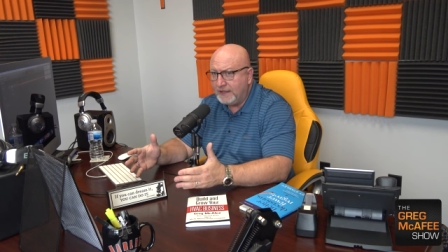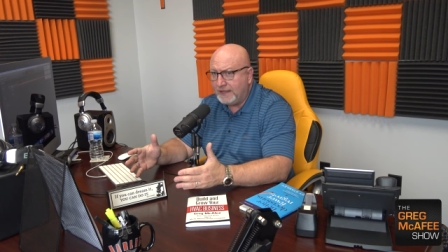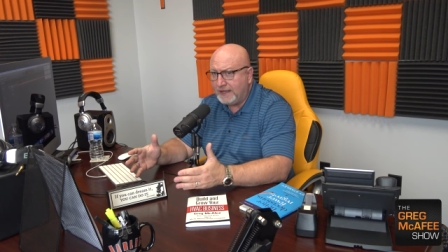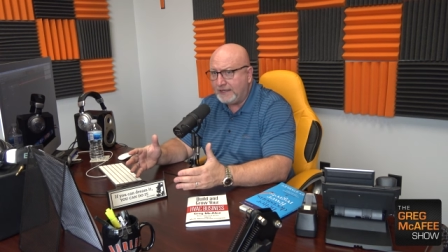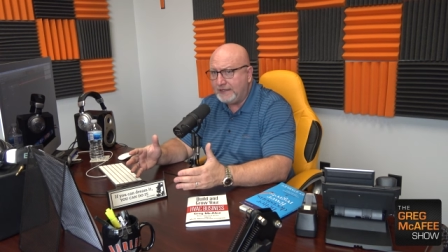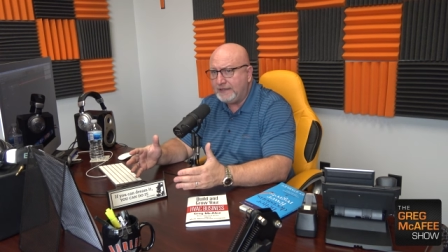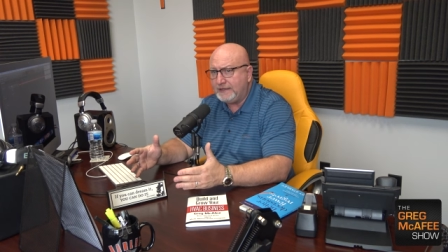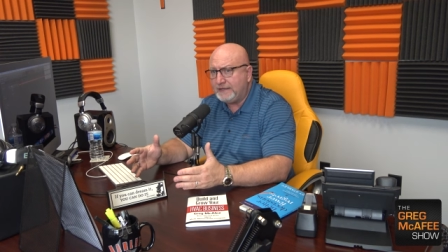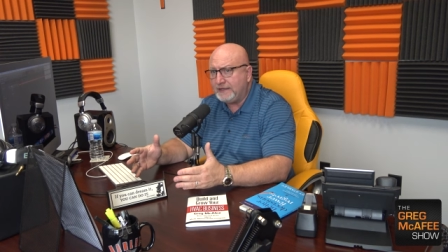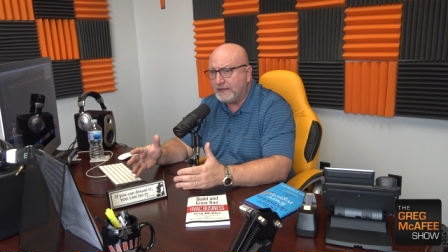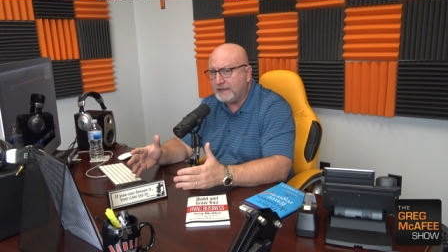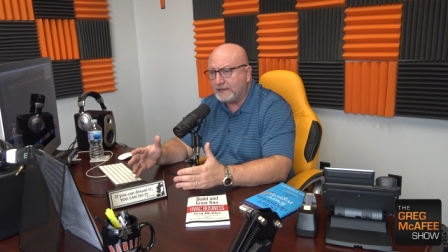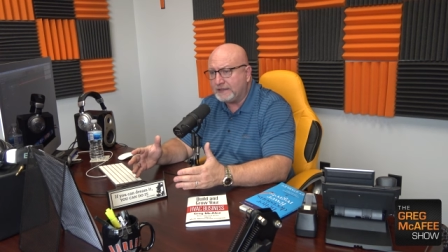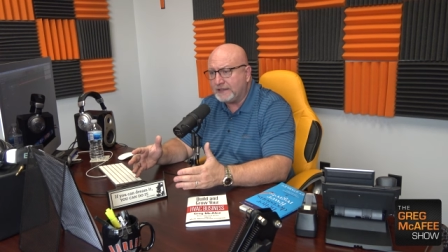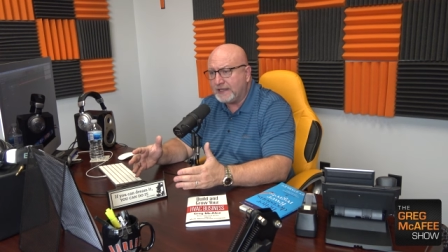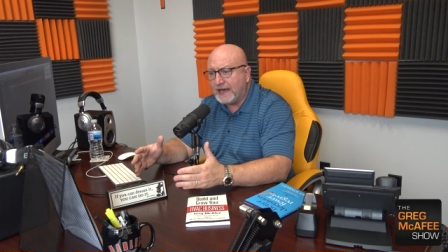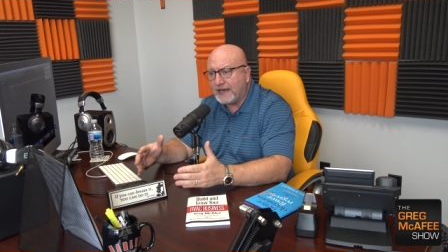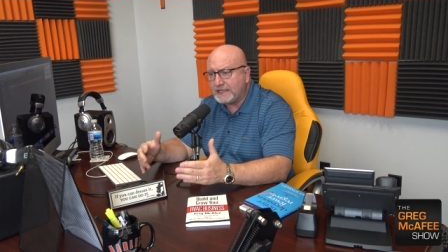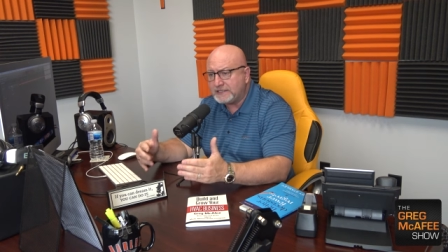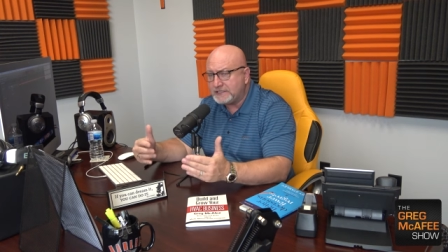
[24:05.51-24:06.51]
and he did a
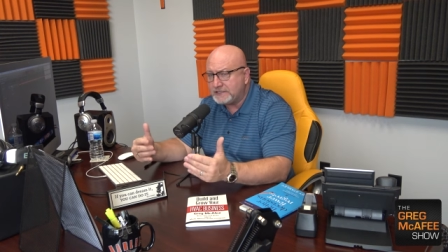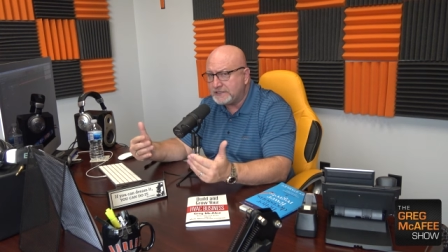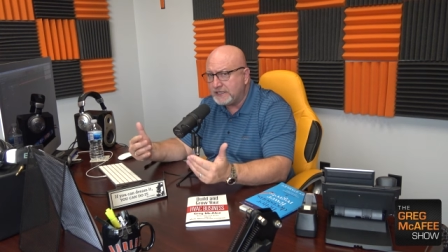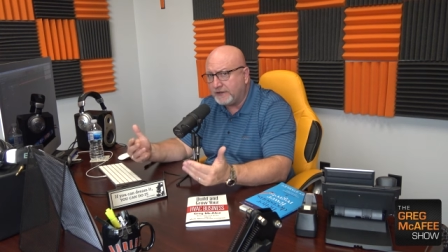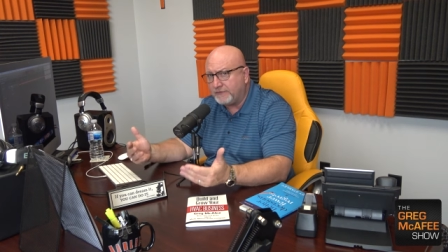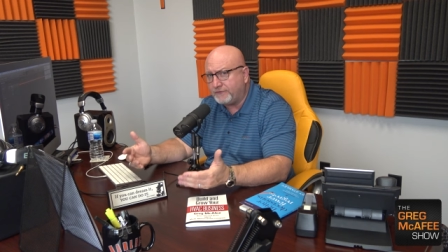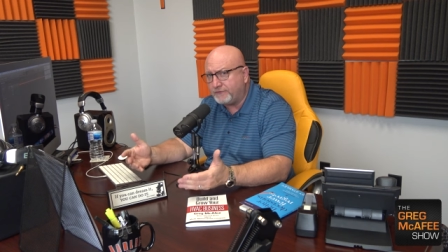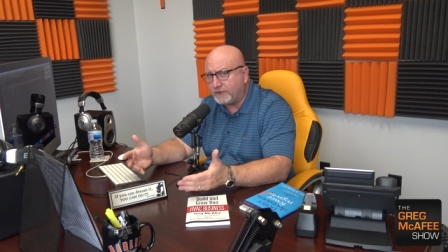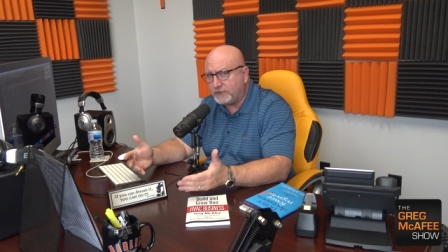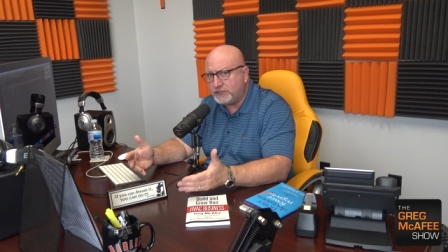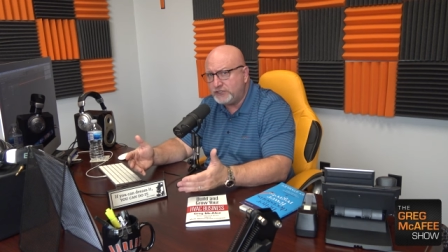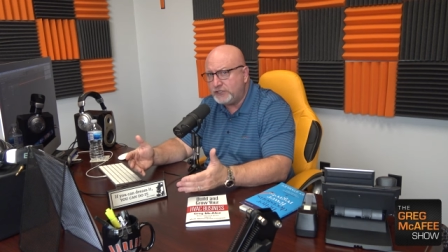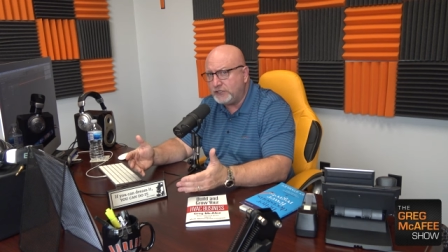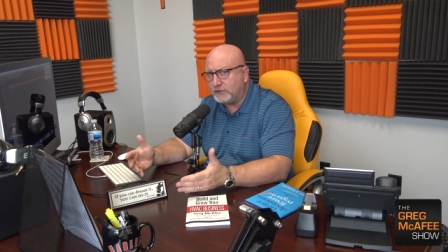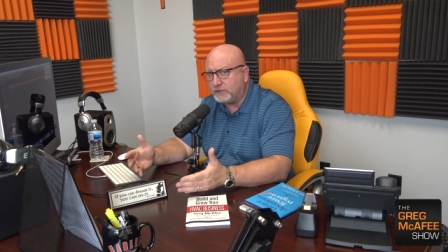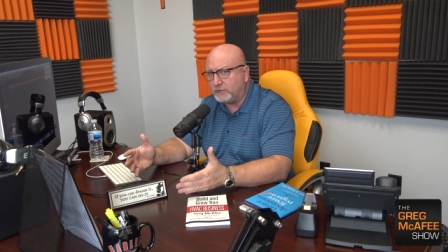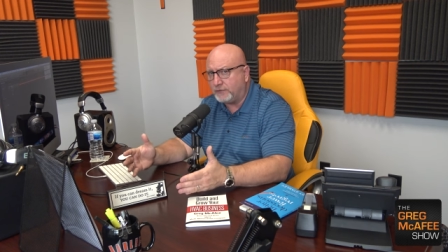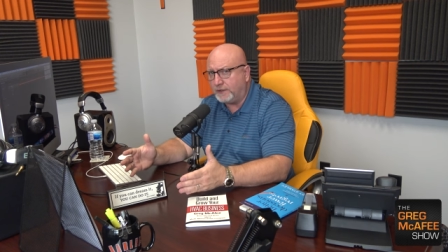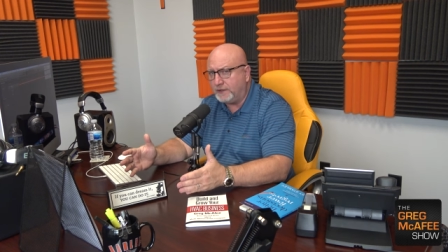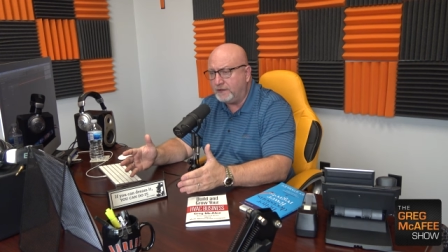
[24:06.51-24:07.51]
lot of stuff for
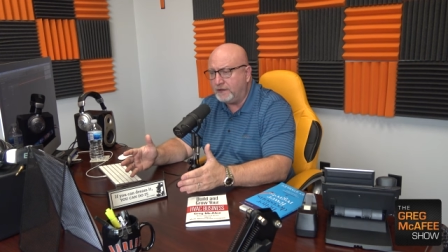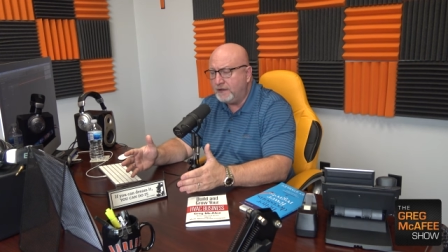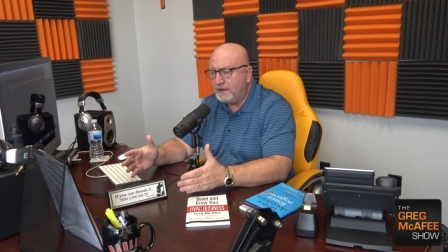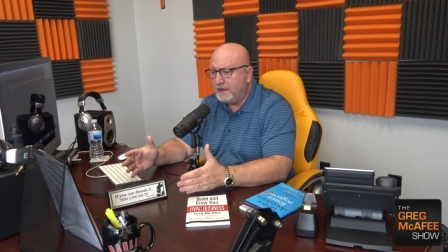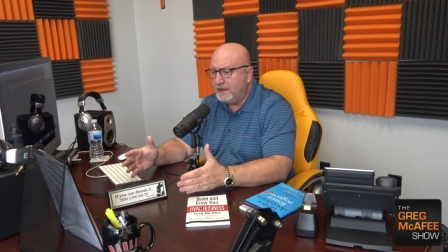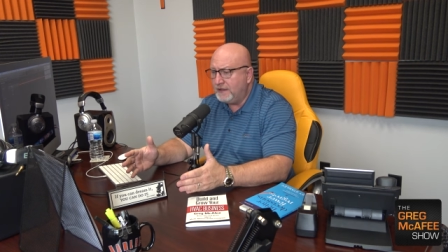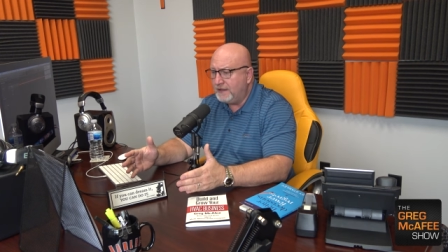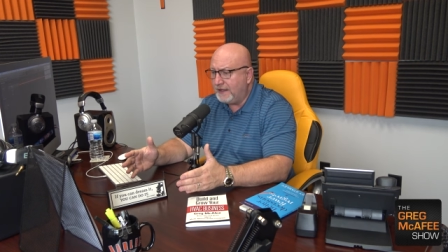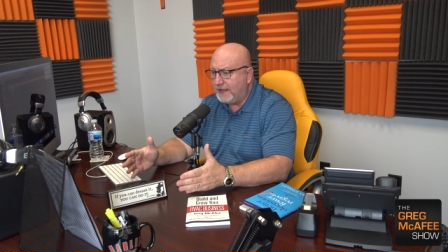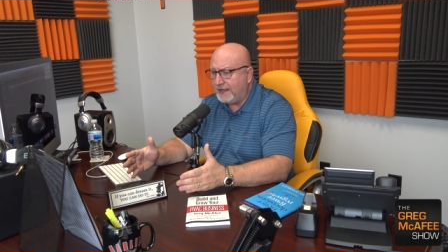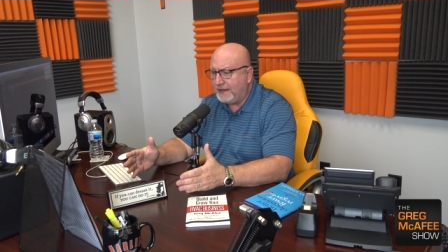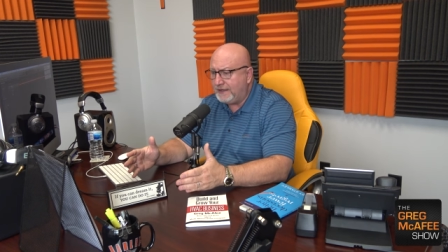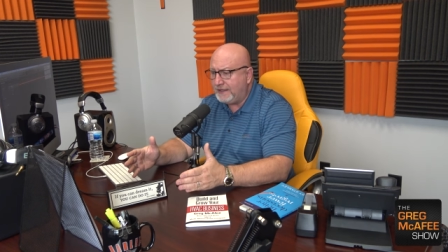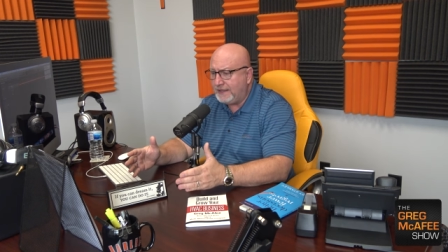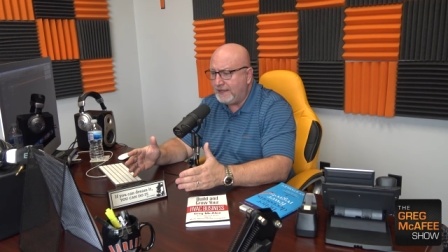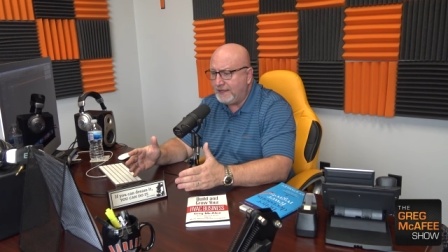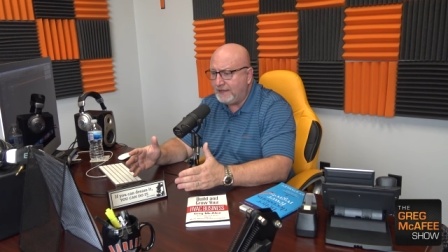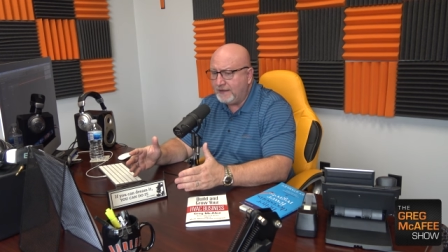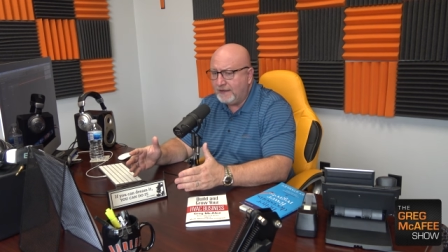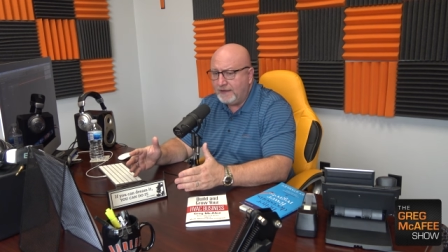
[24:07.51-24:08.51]
children and
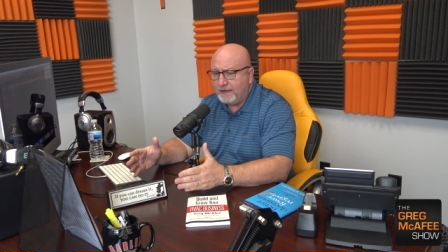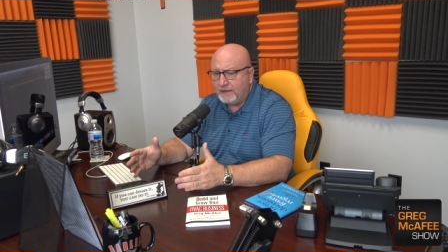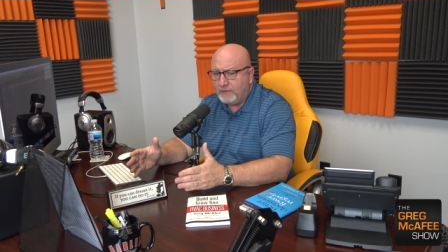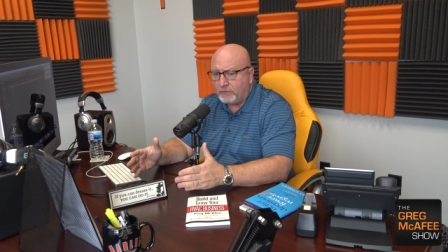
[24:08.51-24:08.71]
he